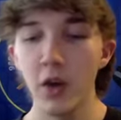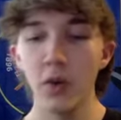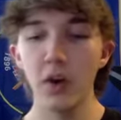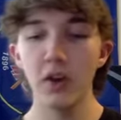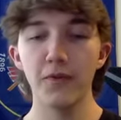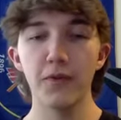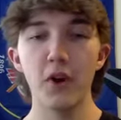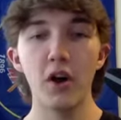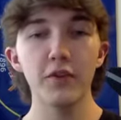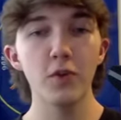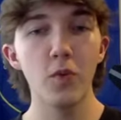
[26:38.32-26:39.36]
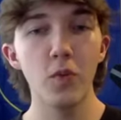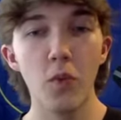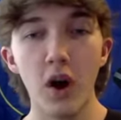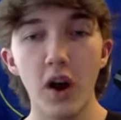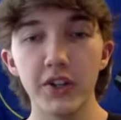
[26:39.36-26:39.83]
Well, for all of you
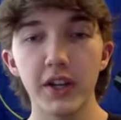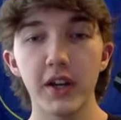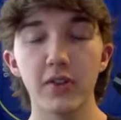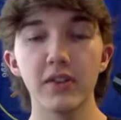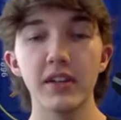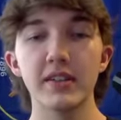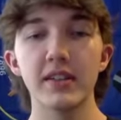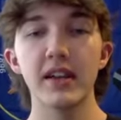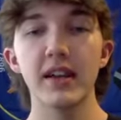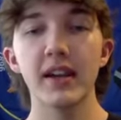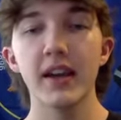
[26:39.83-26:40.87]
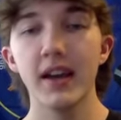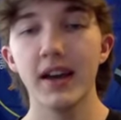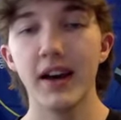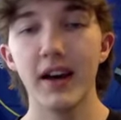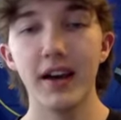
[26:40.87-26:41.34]
watching or listening,
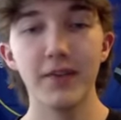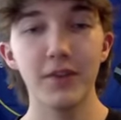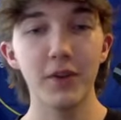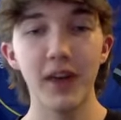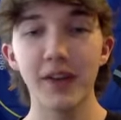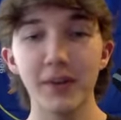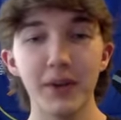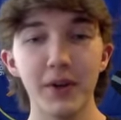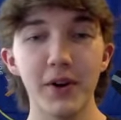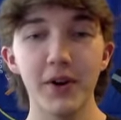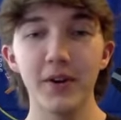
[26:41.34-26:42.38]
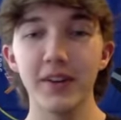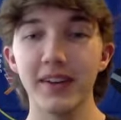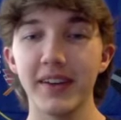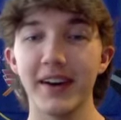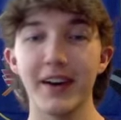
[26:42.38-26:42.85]
if you like what you heard,
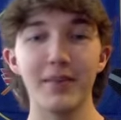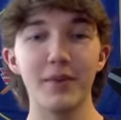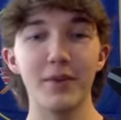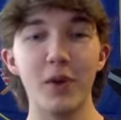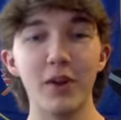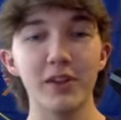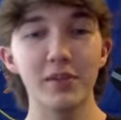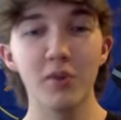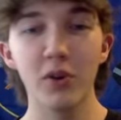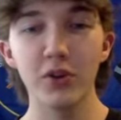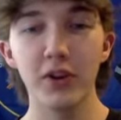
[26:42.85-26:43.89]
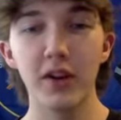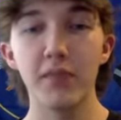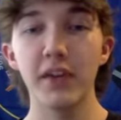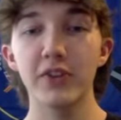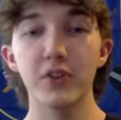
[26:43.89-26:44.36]
you want to support Trent,
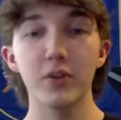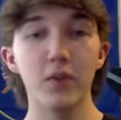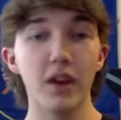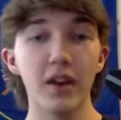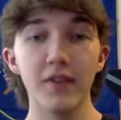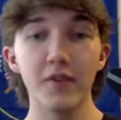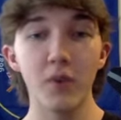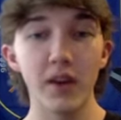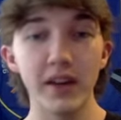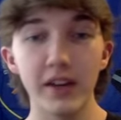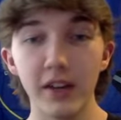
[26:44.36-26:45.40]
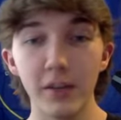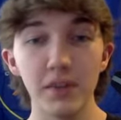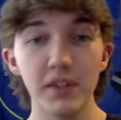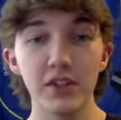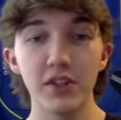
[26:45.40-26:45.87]
make sure to run for a delegate
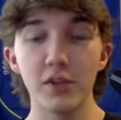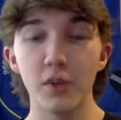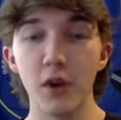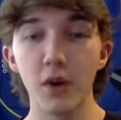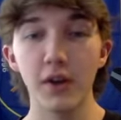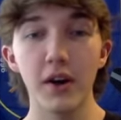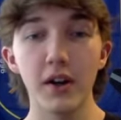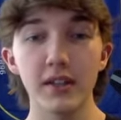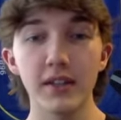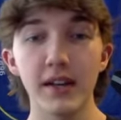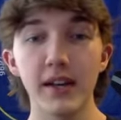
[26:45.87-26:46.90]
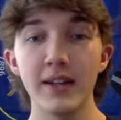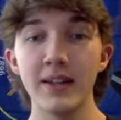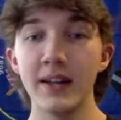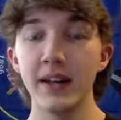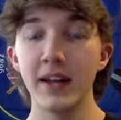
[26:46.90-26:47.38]
position tomorrow at Caucus Night
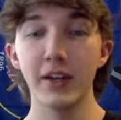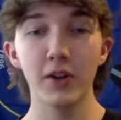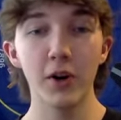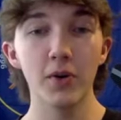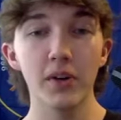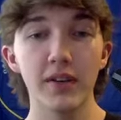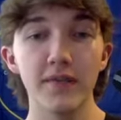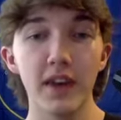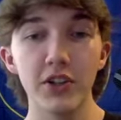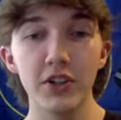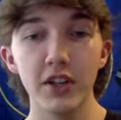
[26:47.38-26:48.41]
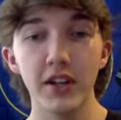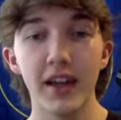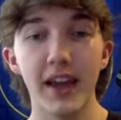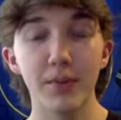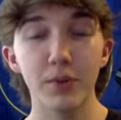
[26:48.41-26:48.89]
and go to convention
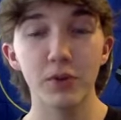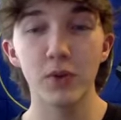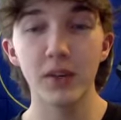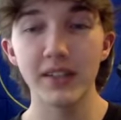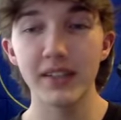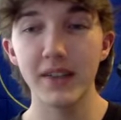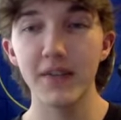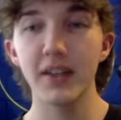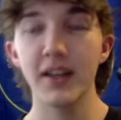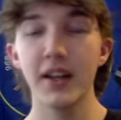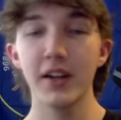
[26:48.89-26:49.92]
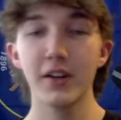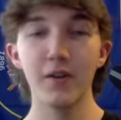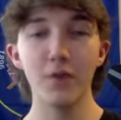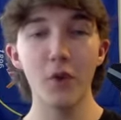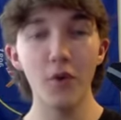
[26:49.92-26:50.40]
April 27th. Go
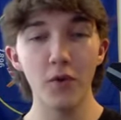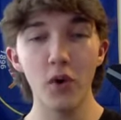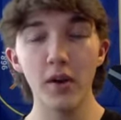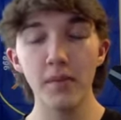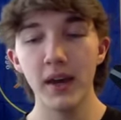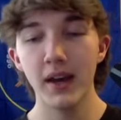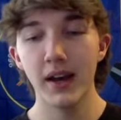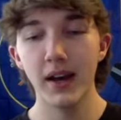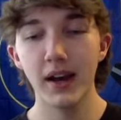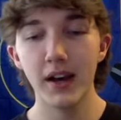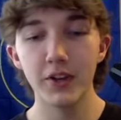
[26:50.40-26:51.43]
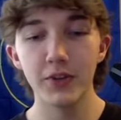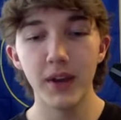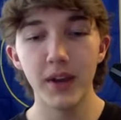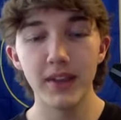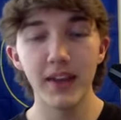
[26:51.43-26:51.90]
vote for him.
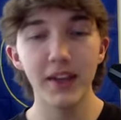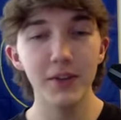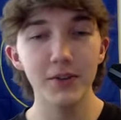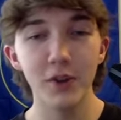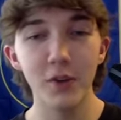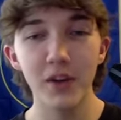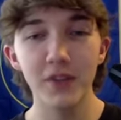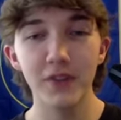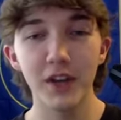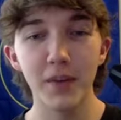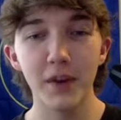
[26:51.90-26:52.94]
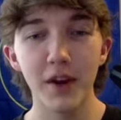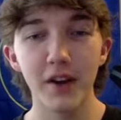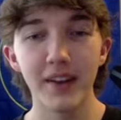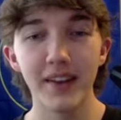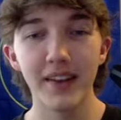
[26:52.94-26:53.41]
Trent, thank you so much for coming on.